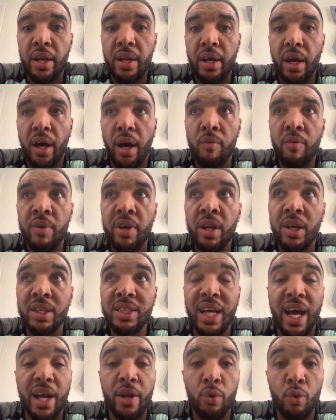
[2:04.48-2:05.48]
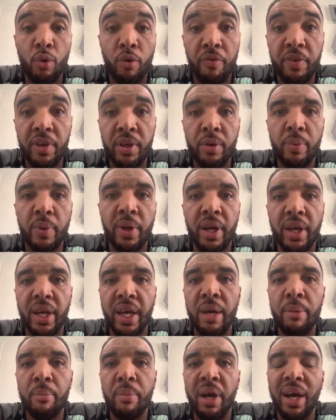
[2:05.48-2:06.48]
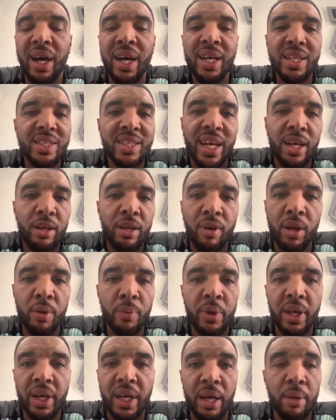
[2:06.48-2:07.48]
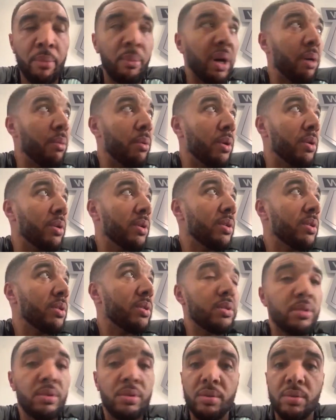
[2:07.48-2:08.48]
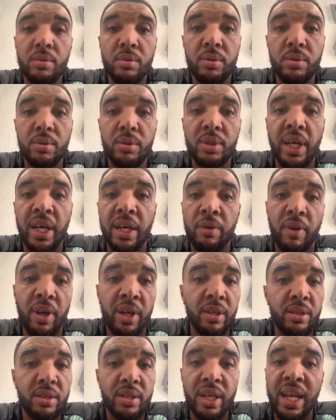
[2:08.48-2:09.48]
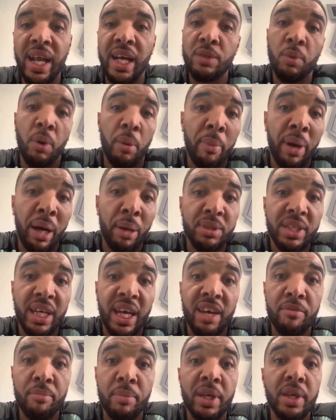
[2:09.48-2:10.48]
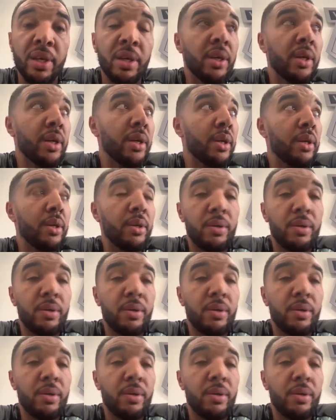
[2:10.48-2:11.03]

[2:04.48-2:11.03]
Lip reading: and I realised I had nothing when I came back. I had 10 grand when I came back, bro. 10 grand. And that's what Maps gave me.